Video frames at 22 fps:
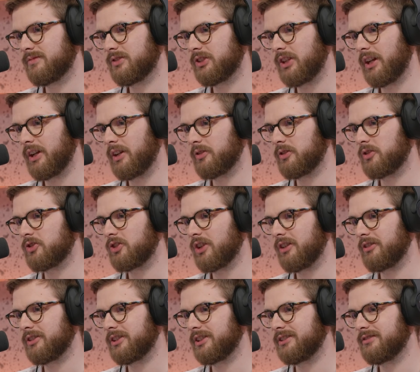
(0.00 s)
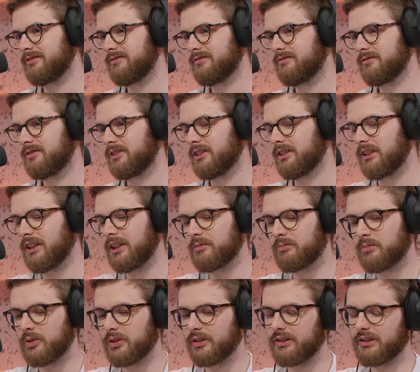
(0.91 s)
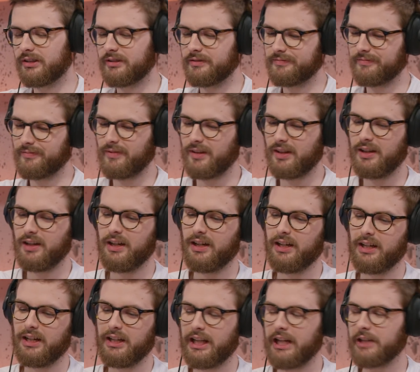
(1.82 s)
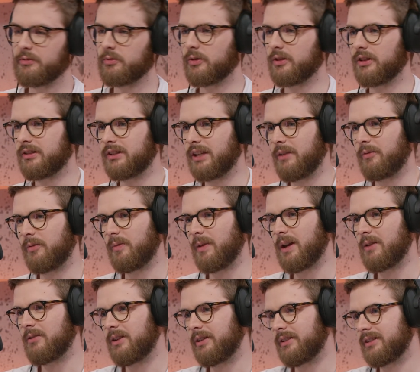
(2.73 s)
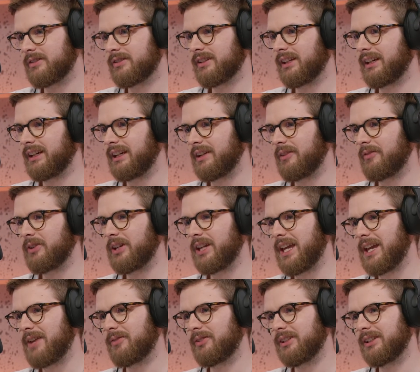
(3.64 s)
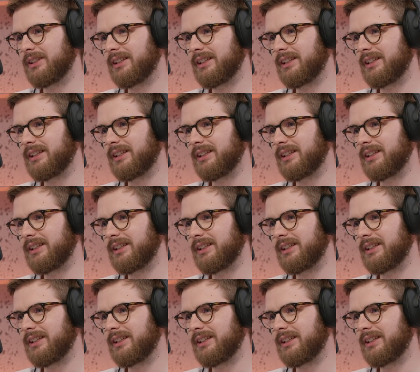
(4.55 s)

Shout out to Schalke. Good luck, boys. That's what we're going to say from now on. There's like, we can't really...